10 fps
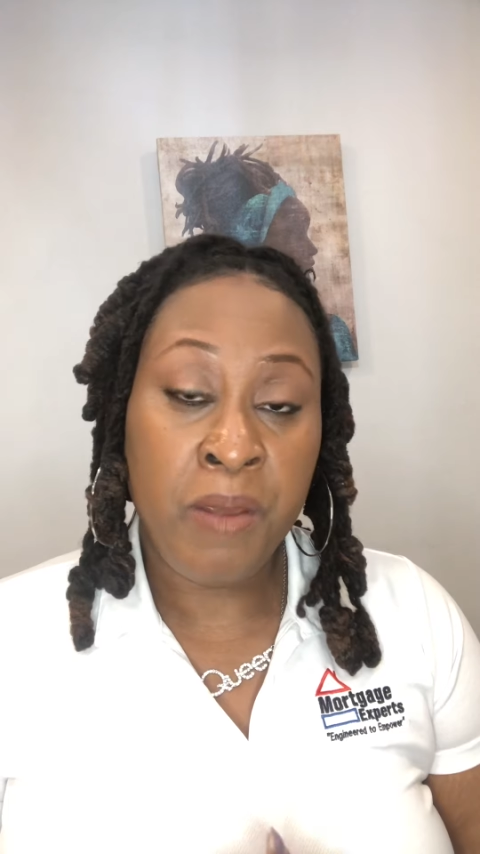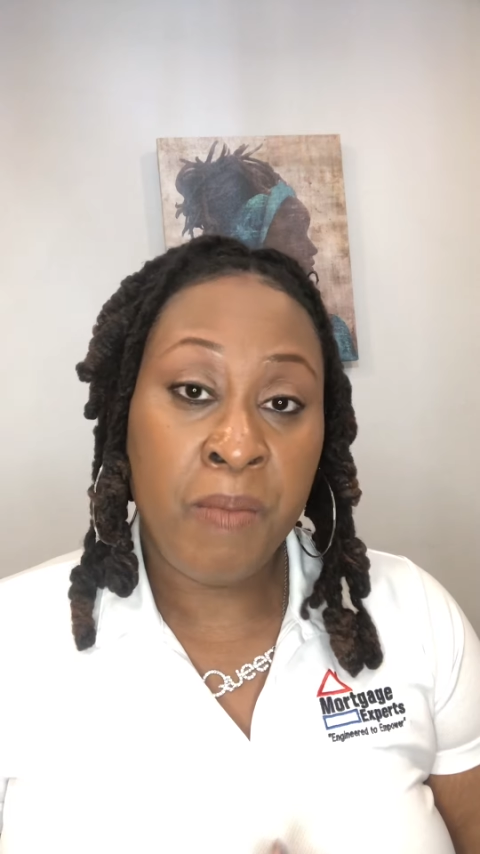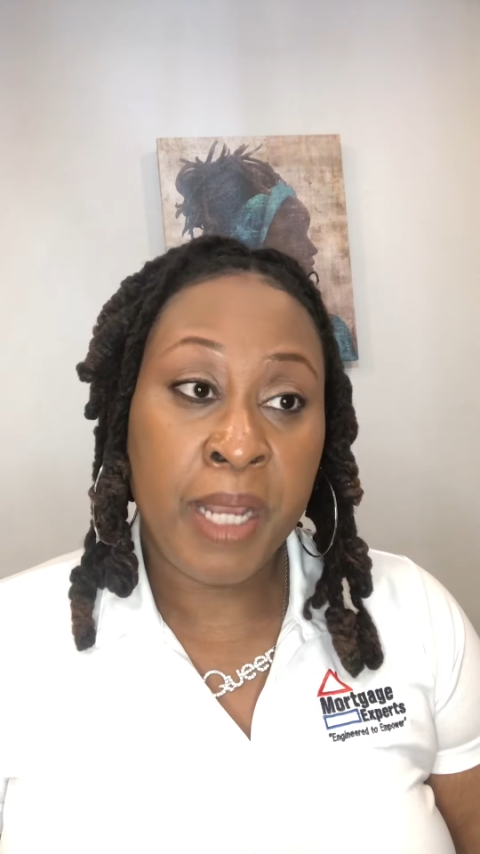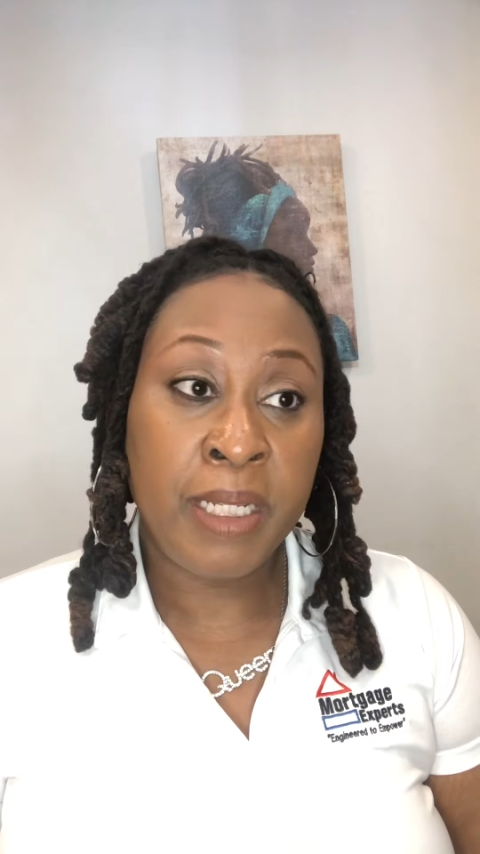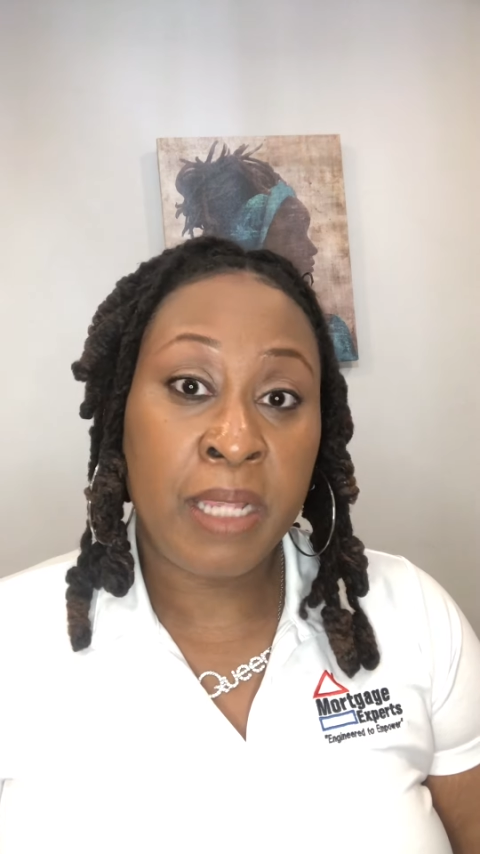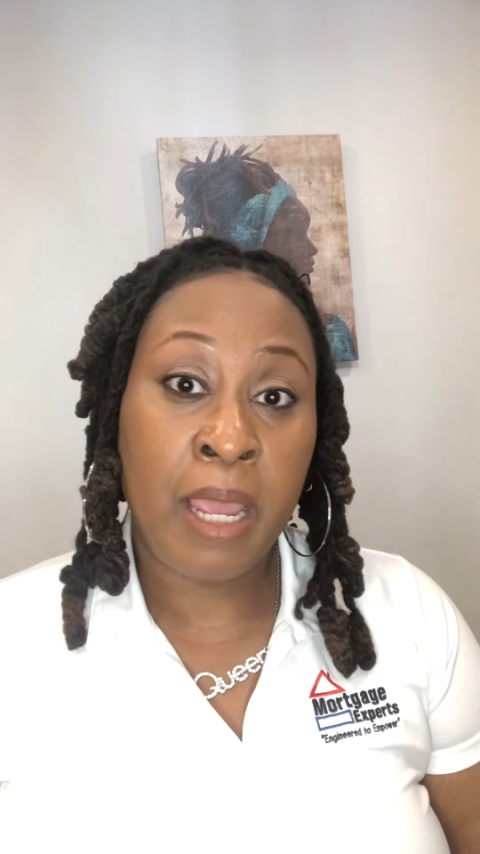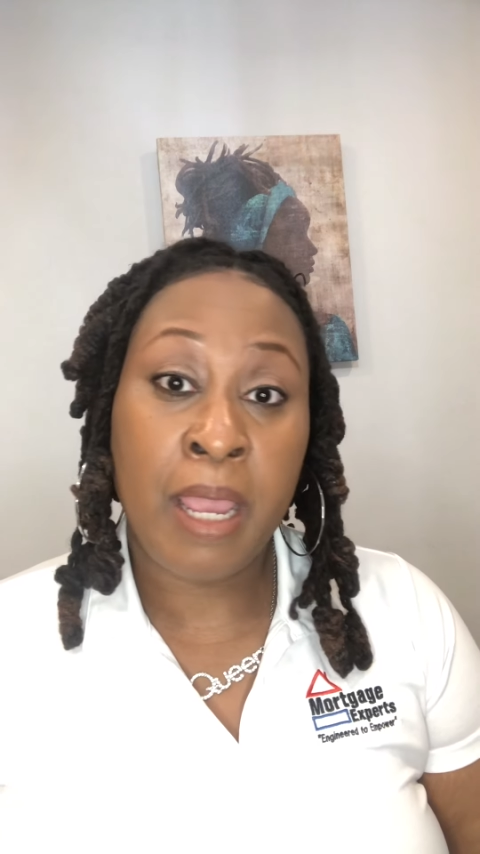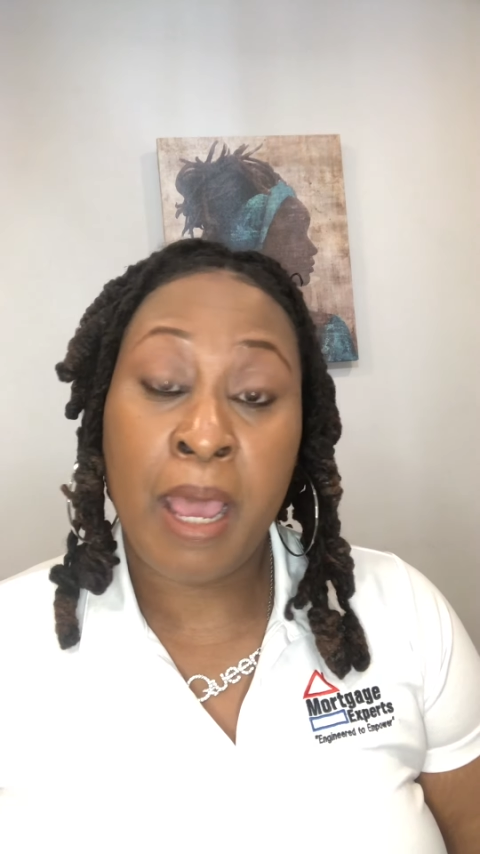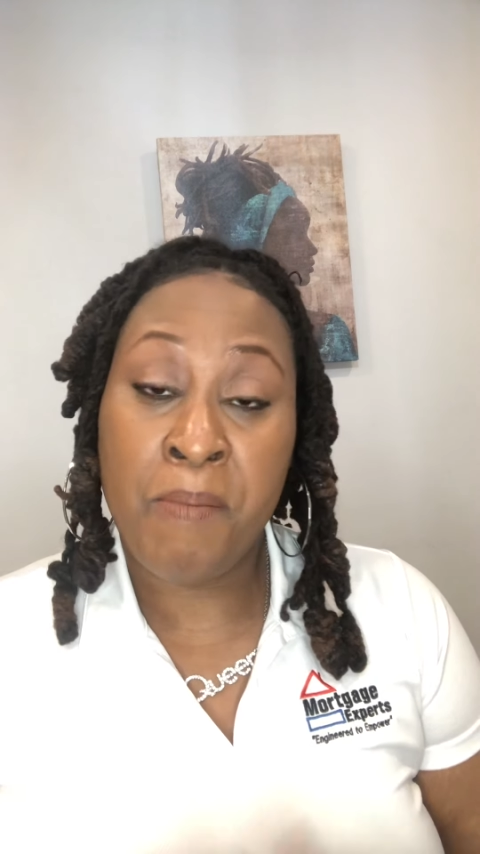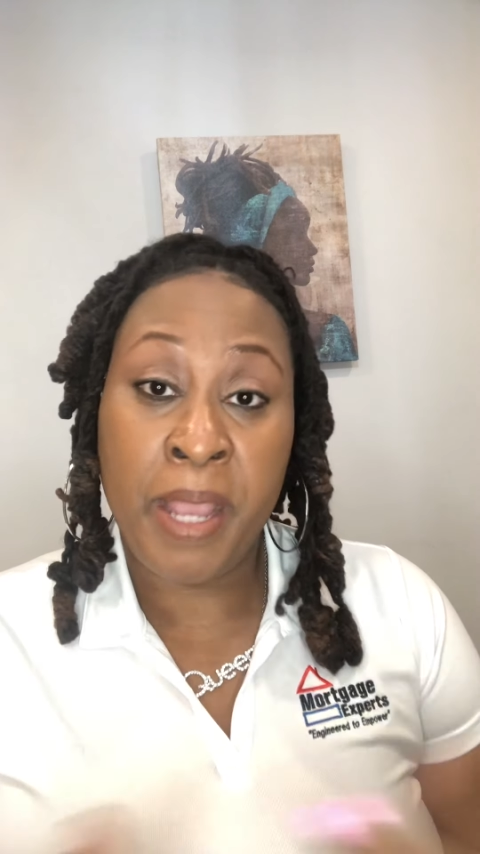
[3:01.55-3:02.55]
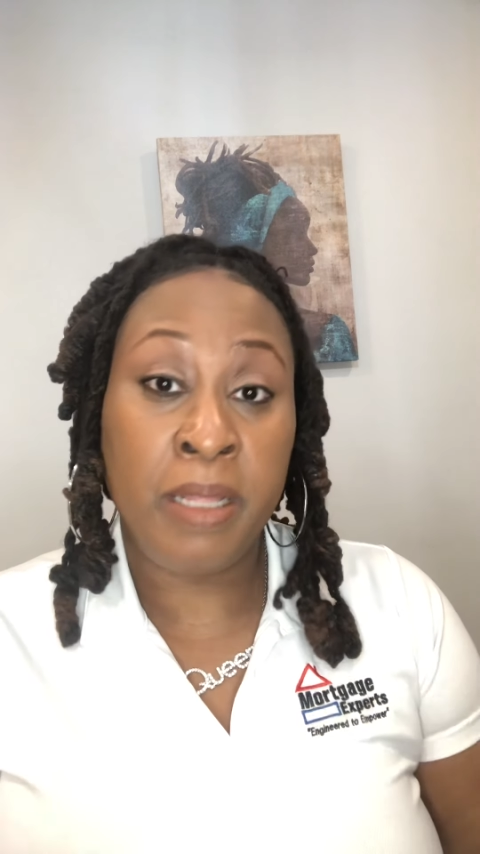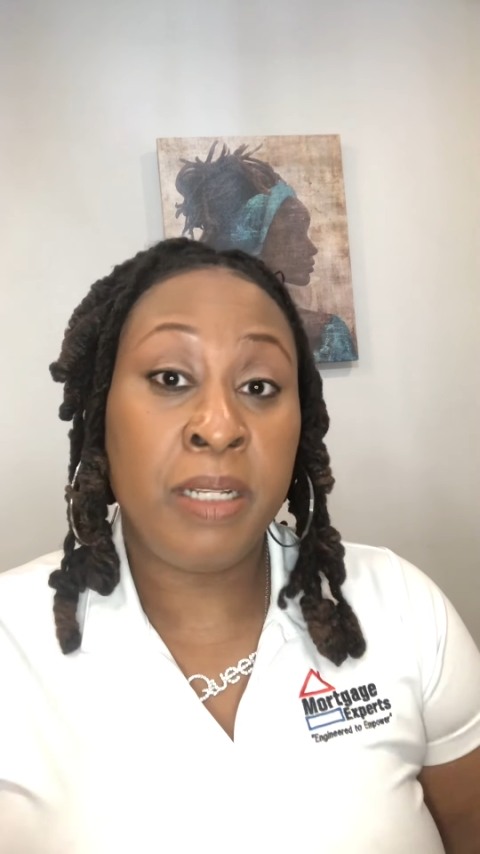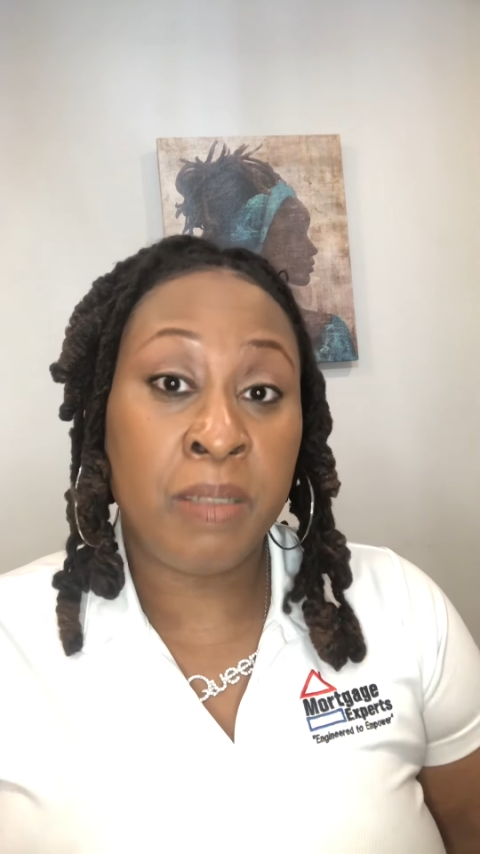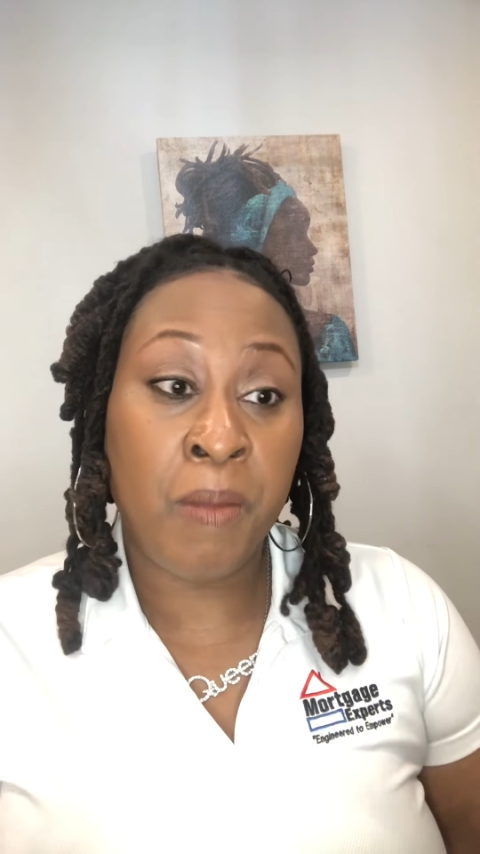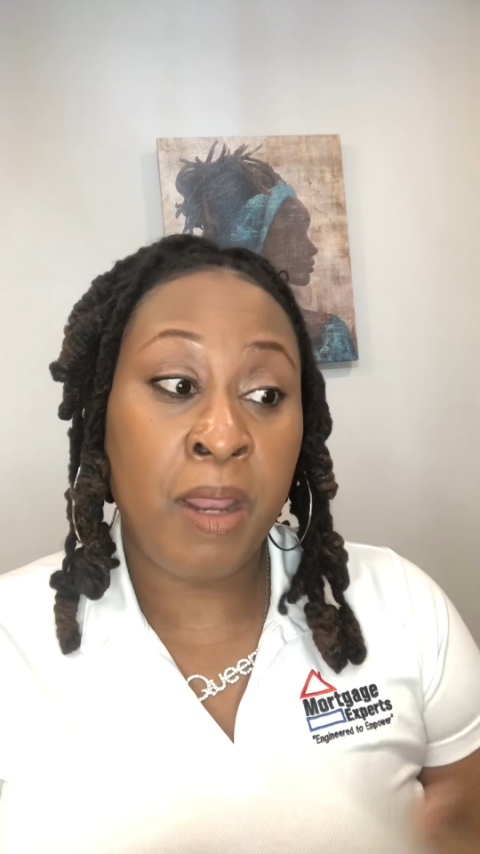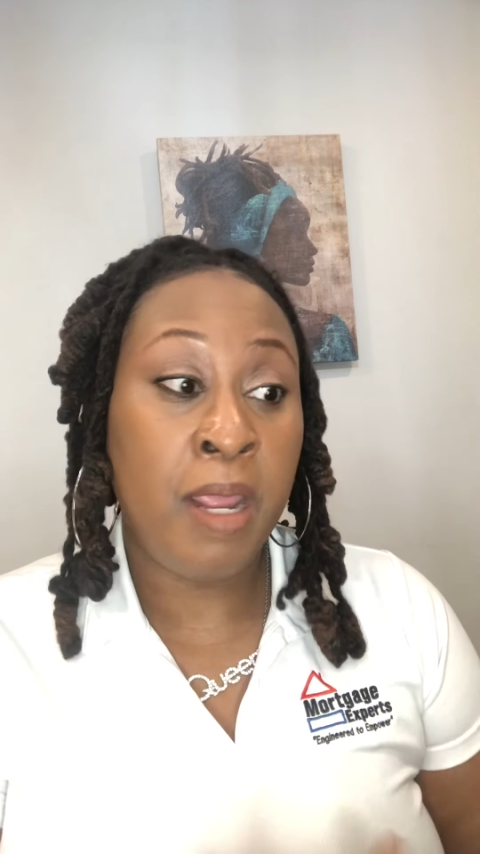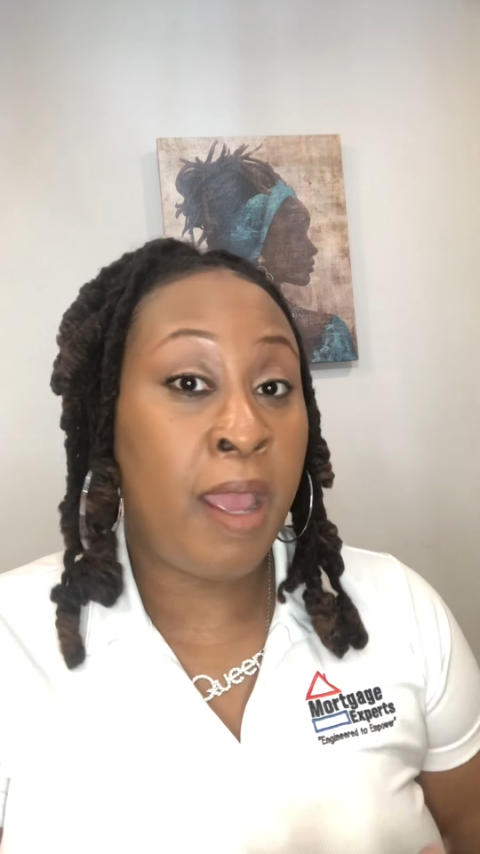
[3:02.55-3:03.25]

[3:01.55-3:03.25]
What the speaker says: may say, I make this money,